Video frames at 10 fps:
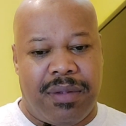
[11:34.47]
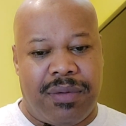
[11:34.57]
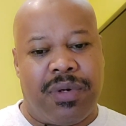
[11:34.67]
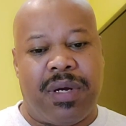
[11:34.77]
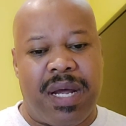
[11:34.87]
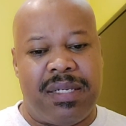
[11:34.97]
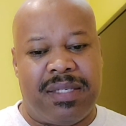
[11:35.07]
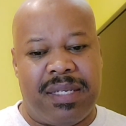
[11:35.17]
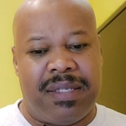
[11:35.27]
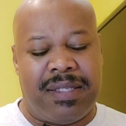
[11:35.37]
the Quran
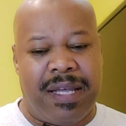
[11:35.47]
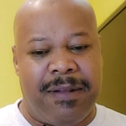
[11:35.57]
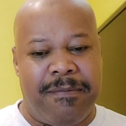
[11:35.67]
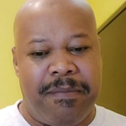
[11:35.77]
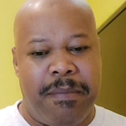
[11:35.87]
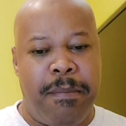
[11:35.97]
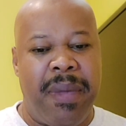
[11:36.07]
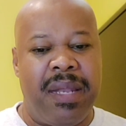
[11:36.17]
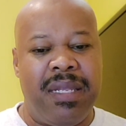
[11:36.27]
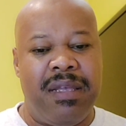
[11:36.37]
says that
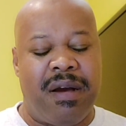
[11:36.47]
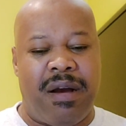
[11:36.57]
many